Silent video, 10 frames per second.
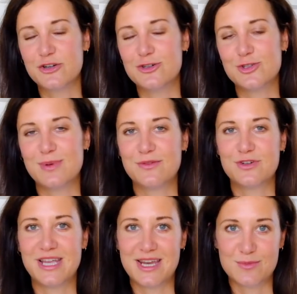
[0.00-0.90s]
also bad for
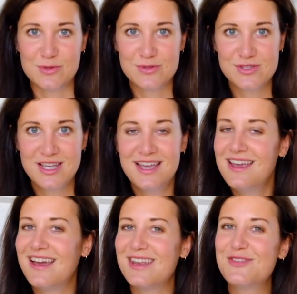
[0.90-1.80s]
the animals.
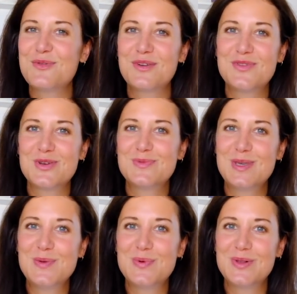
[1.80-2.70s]
And if you're one of those
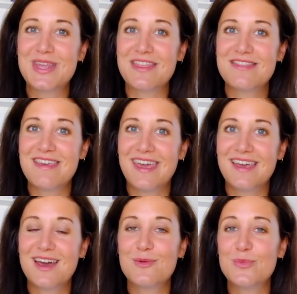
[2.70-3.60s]
people that
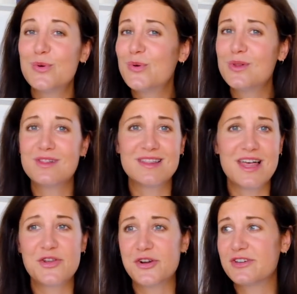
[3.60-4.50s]
think wool,
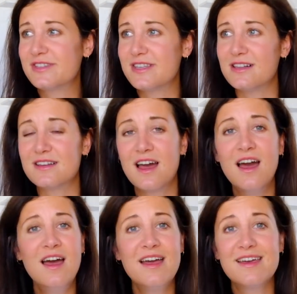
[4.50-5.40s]
leather, silk
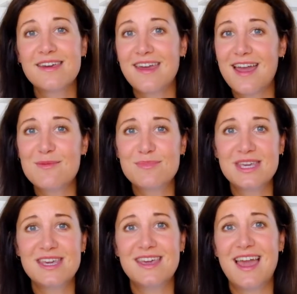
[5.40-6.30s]
can
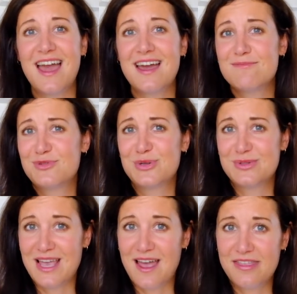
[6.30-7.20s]
be
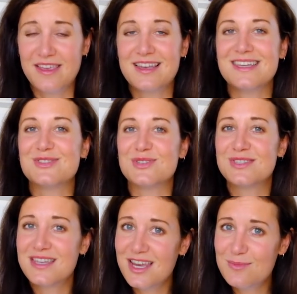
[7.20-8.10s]
produced ethically and
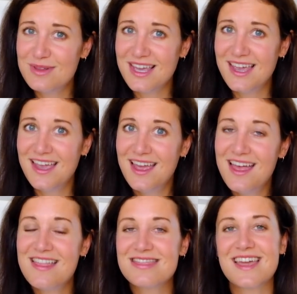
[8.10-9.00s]
sustainably,
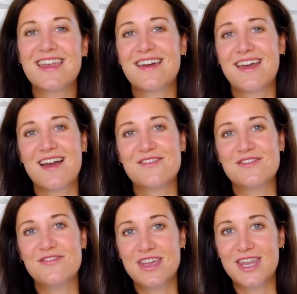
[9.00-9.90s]
then I have a
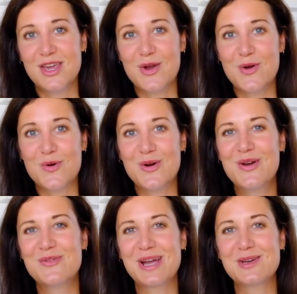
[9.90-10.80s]
video
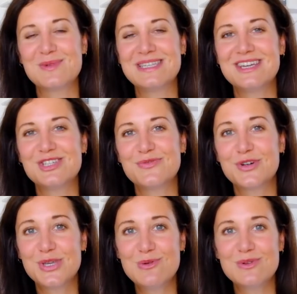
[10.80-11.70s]
recommendation for
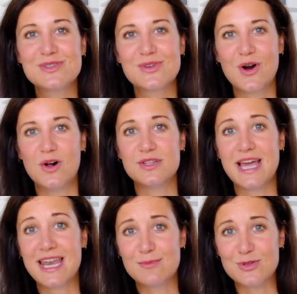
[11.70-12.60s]
you. It's called
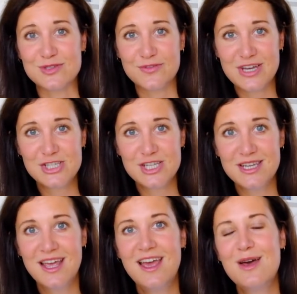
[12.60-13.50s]
Animals in Fashion
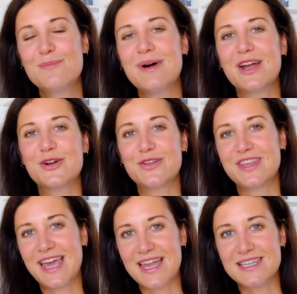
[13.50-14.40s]
by
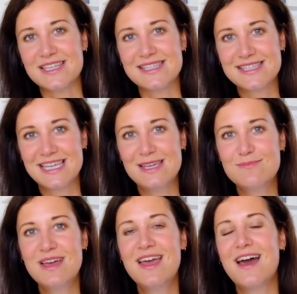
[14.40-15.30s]
Earthling Ed and his
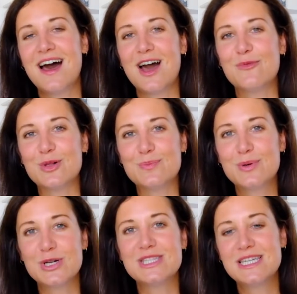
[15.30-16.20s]
team. I will
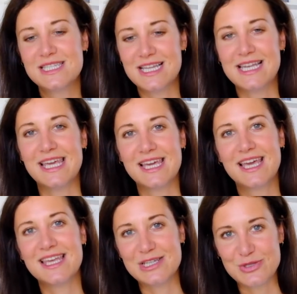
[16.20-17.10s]
put the link
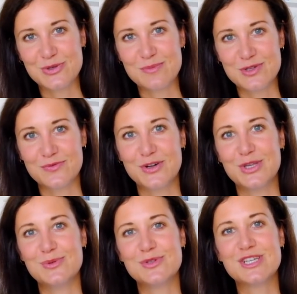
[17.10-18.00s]
in the description for
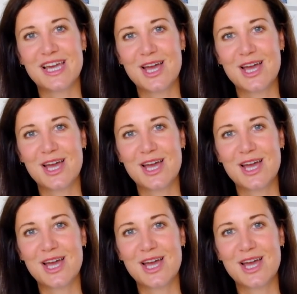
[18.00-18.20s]
you to check